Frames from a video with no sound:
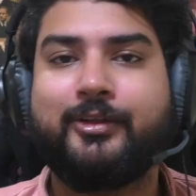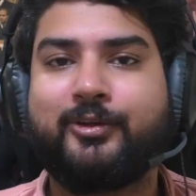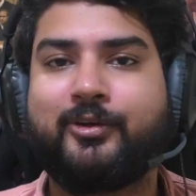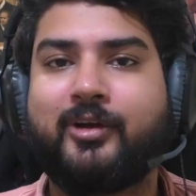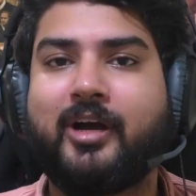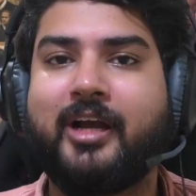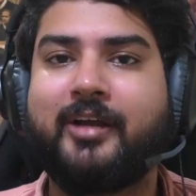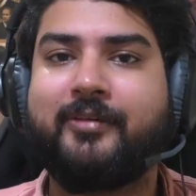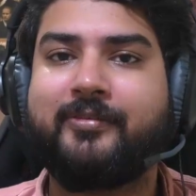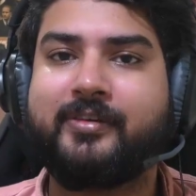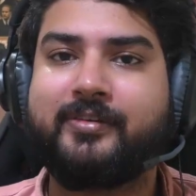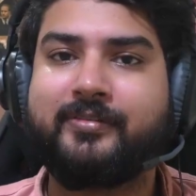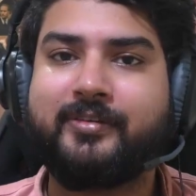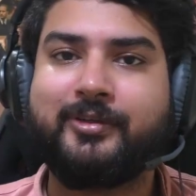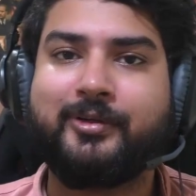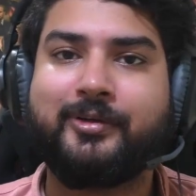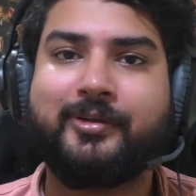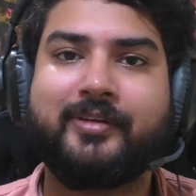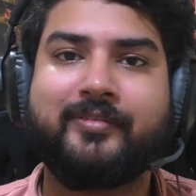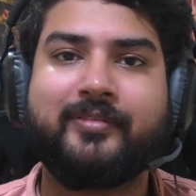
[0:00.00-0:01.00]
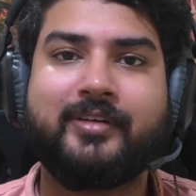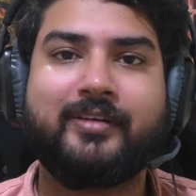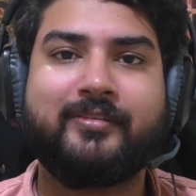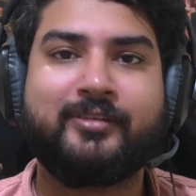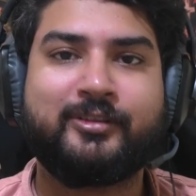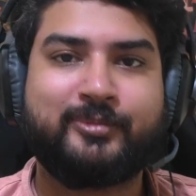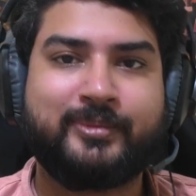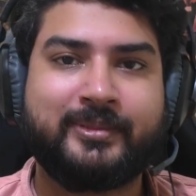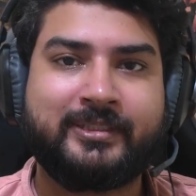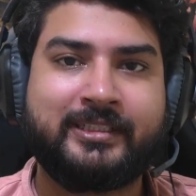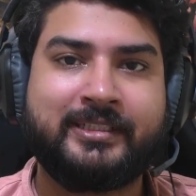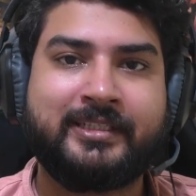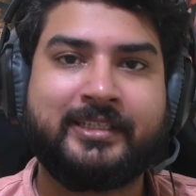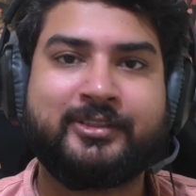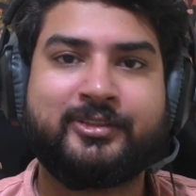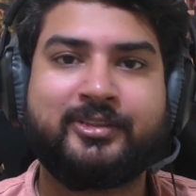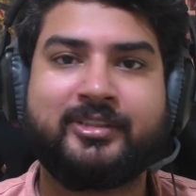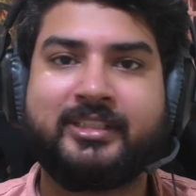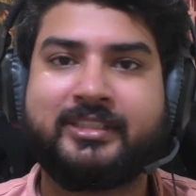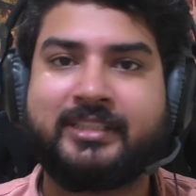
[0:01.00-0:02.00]
So hi everyone, today we have a special
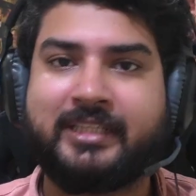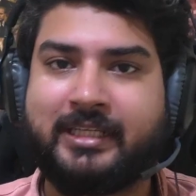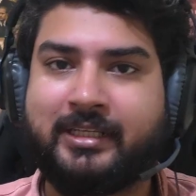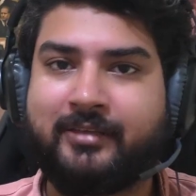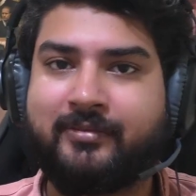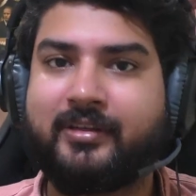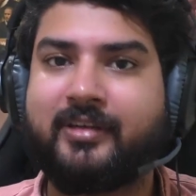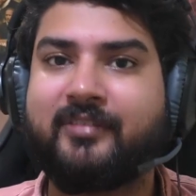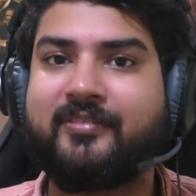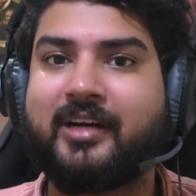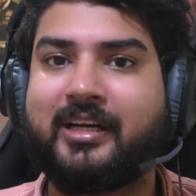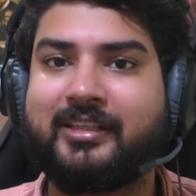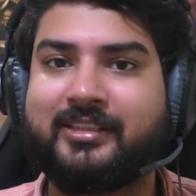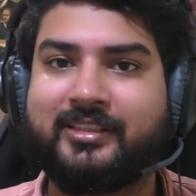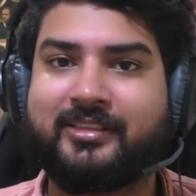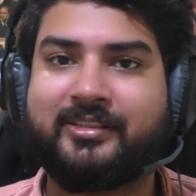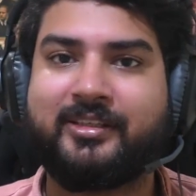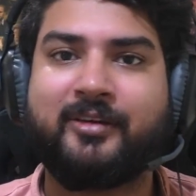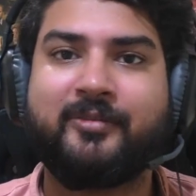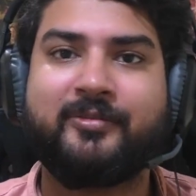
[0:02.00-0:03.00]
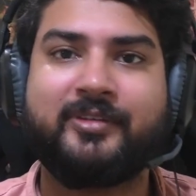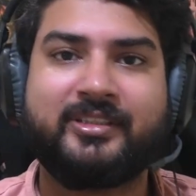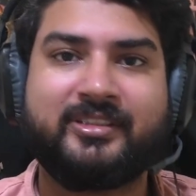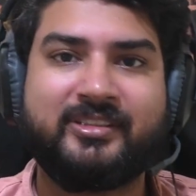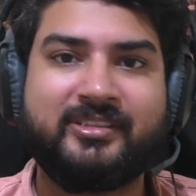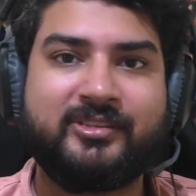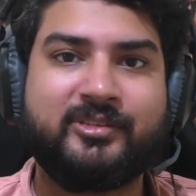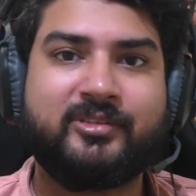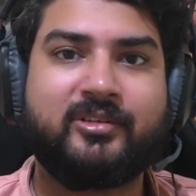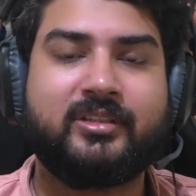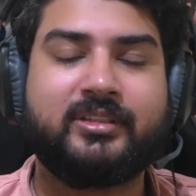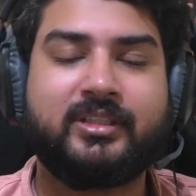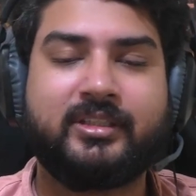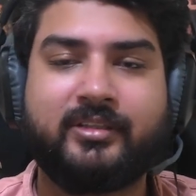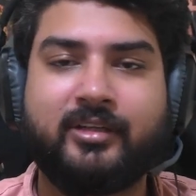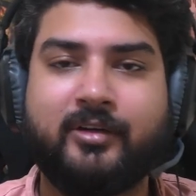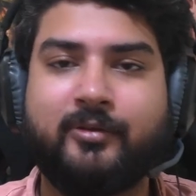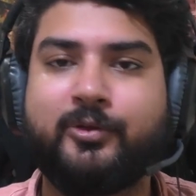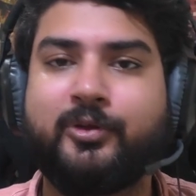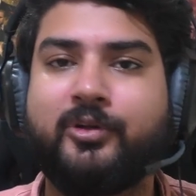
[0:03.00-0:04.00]
guest on our channel. We have Aditya with us. So
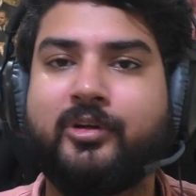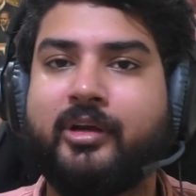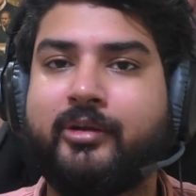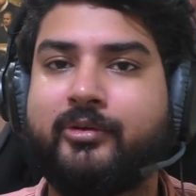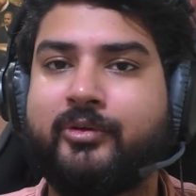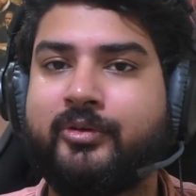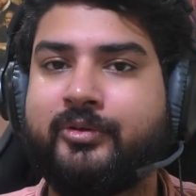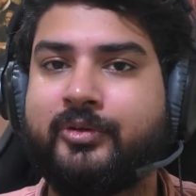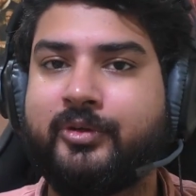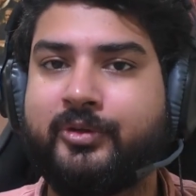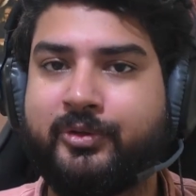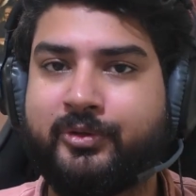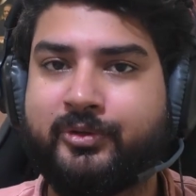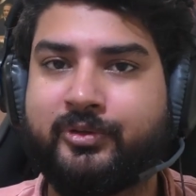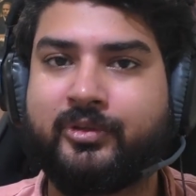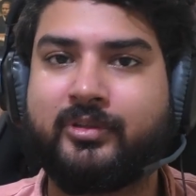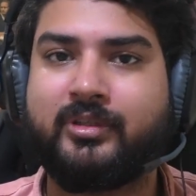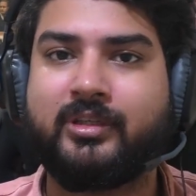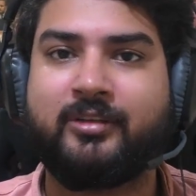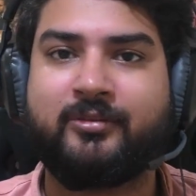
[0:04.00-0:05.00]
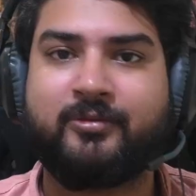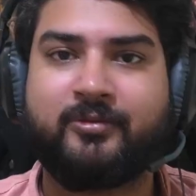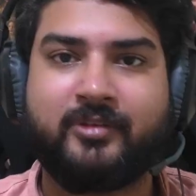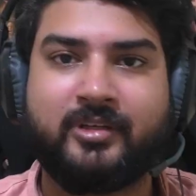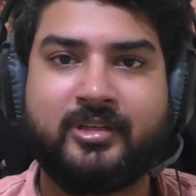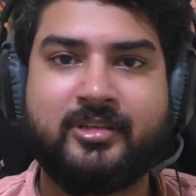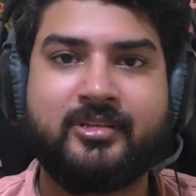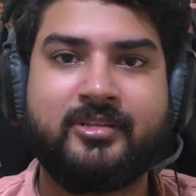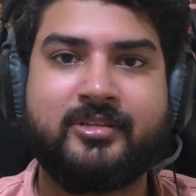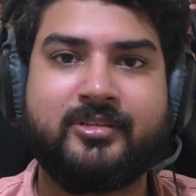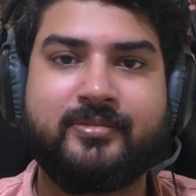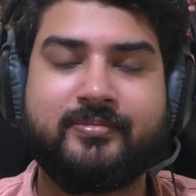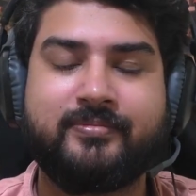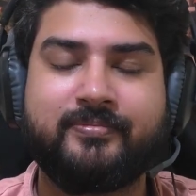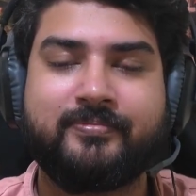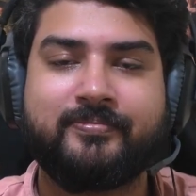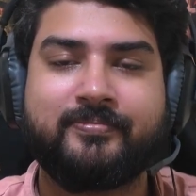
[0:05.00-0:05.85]
Aditya, would you like to introduce yourself once?